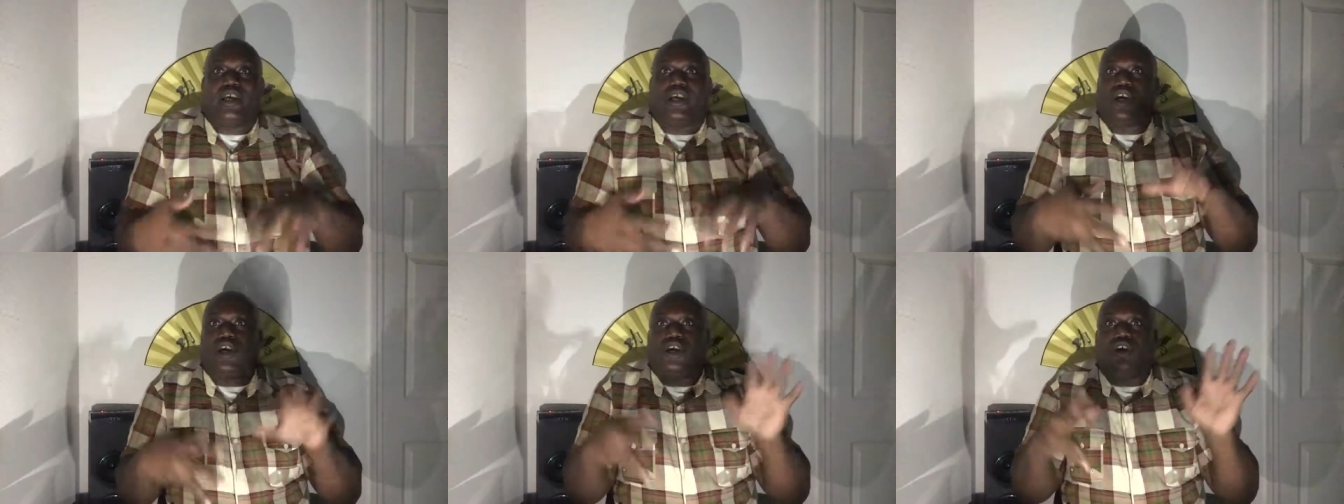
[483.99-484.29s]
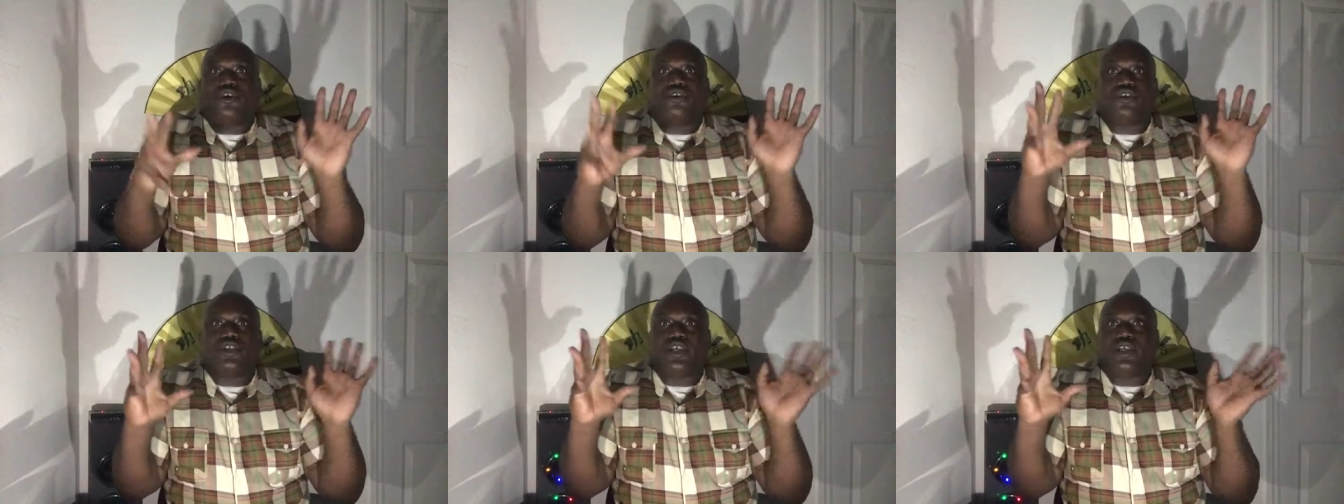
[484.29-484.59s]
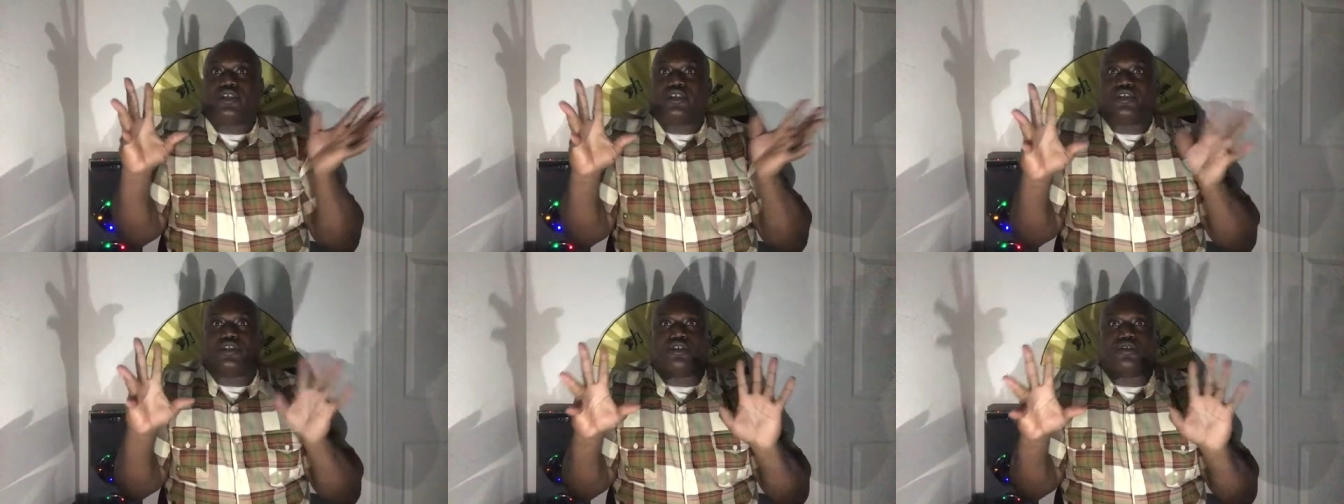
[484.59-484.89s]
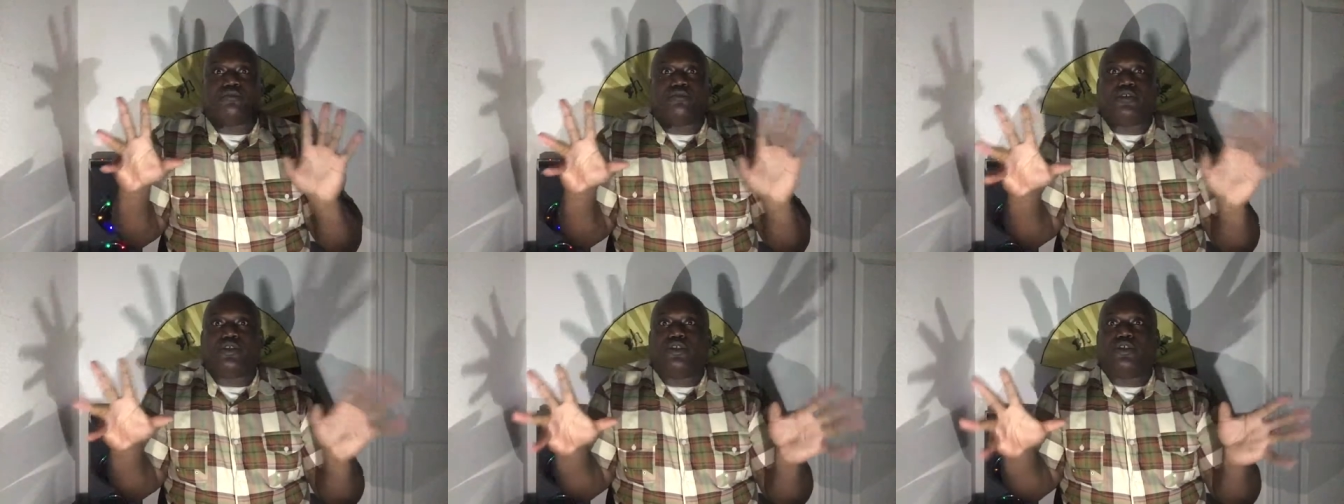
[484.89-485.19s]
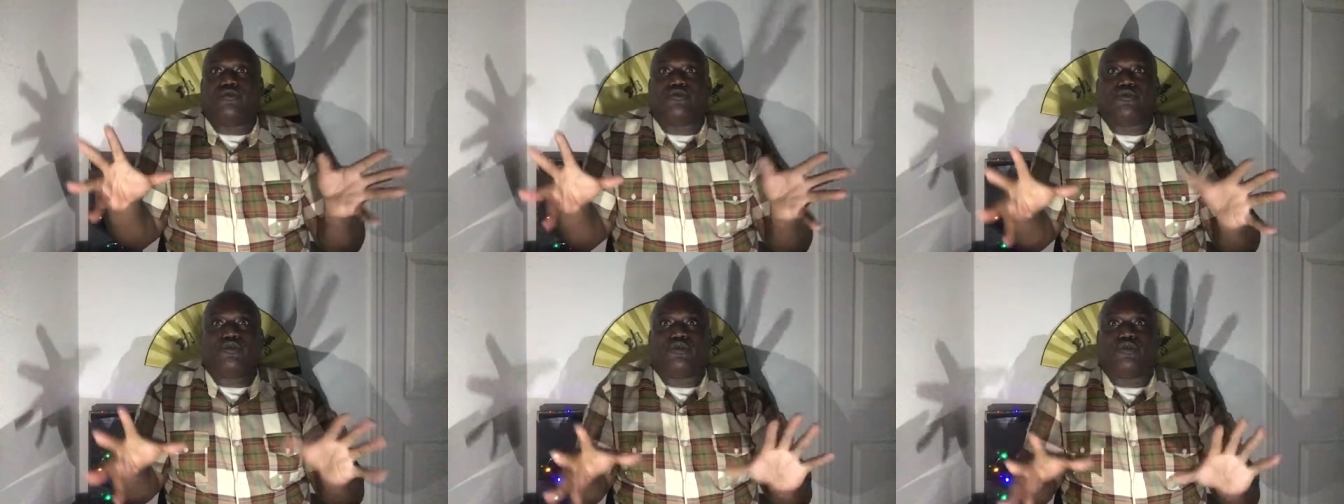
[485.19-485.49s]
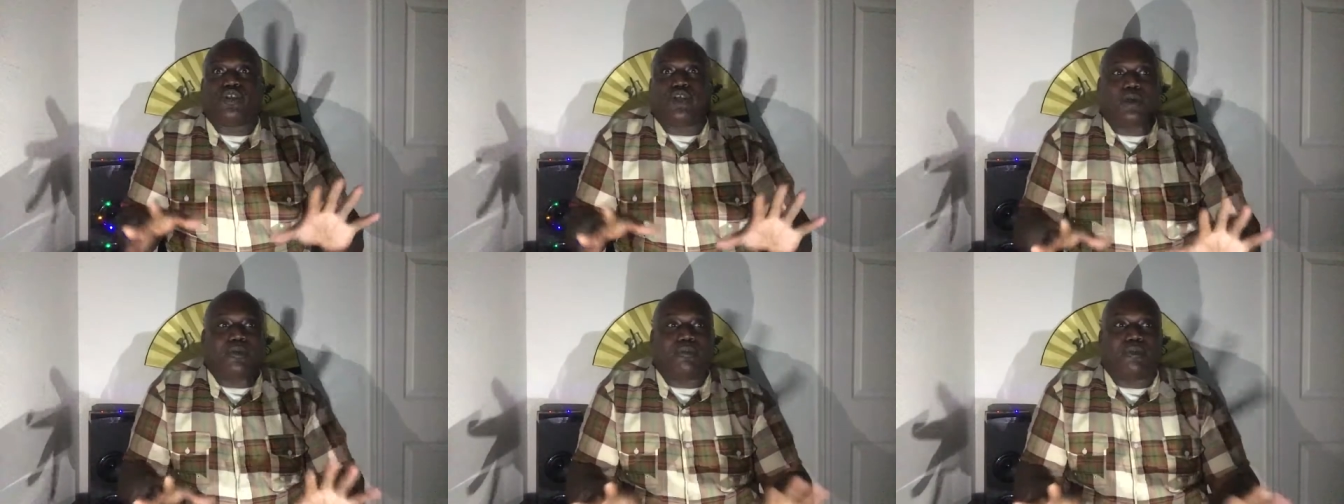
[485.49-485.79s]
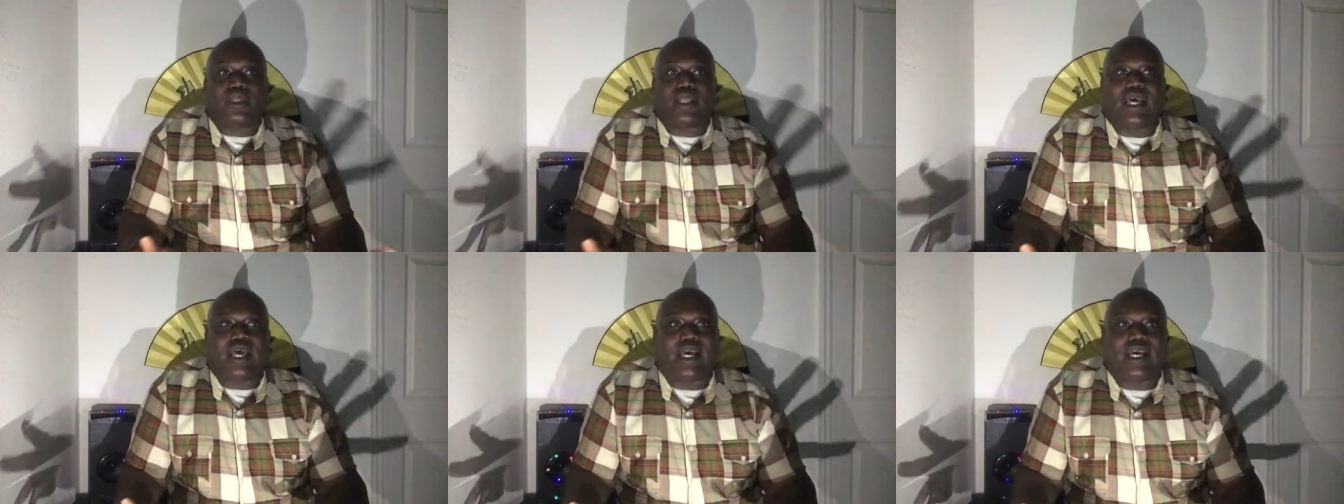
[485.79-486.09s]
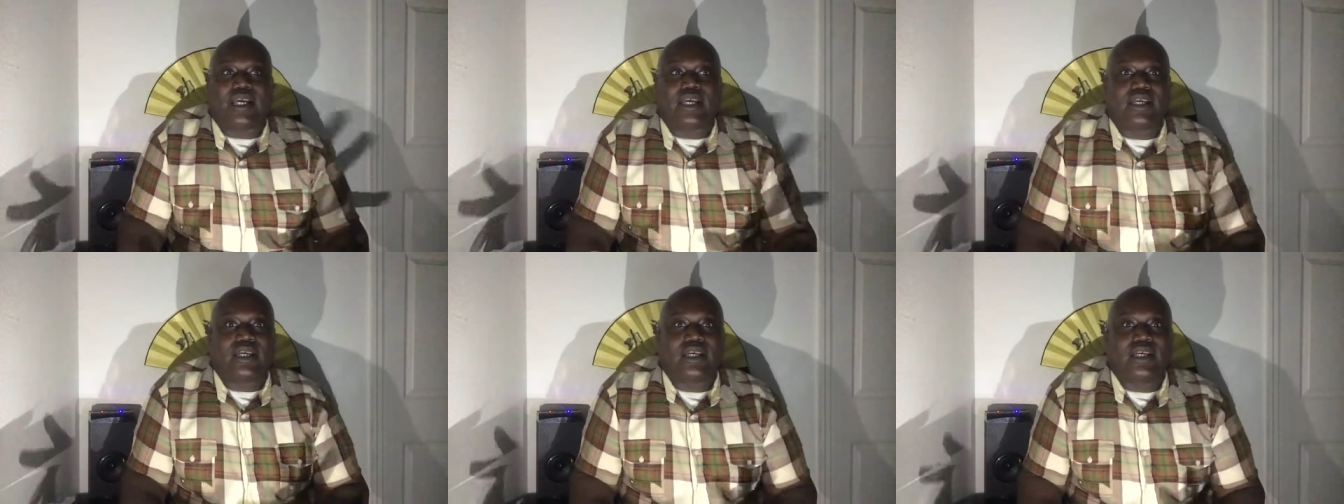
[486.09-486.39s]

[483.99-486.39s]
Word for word: Oh, they're so beautiful, they're black.